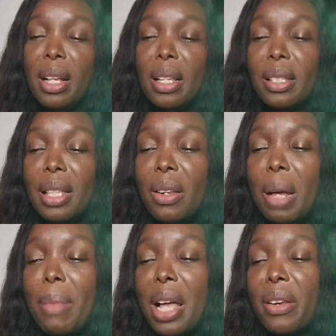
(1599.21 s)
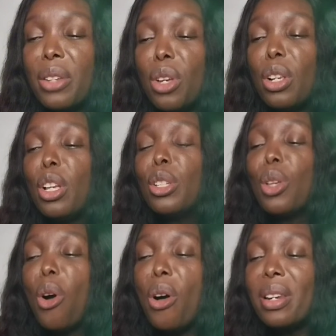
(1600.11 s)
Cellular migration
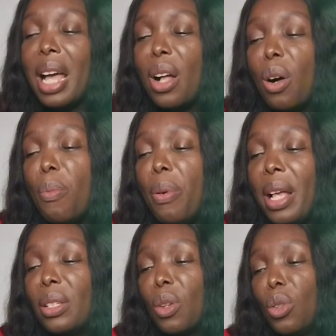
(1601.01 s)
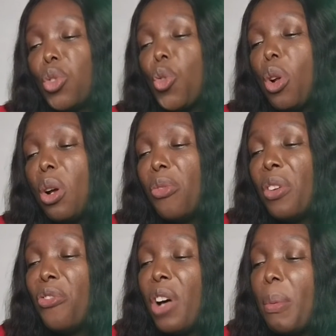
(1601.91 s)
is under complex control of a
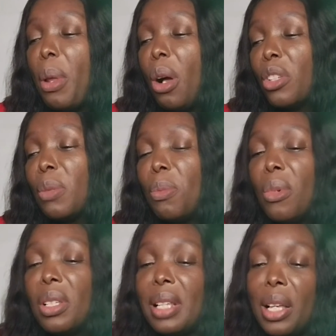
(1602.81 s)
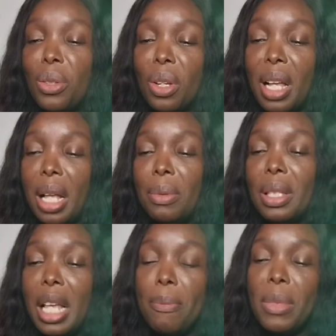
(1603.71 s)
family of small cytokines
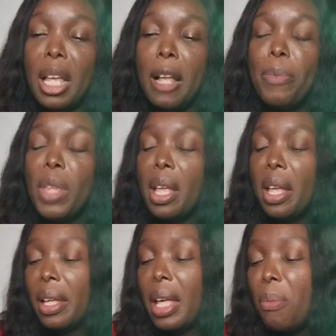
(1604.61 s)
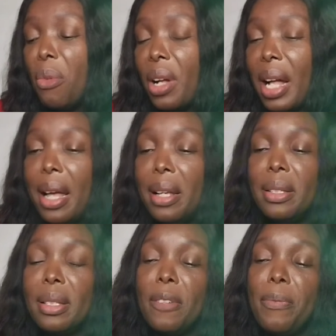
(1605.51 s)
termed the
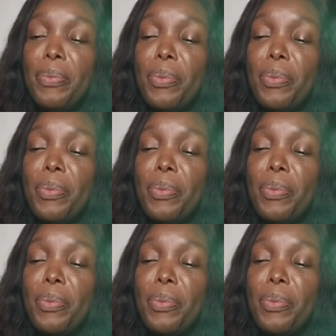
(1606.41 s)
chemokines.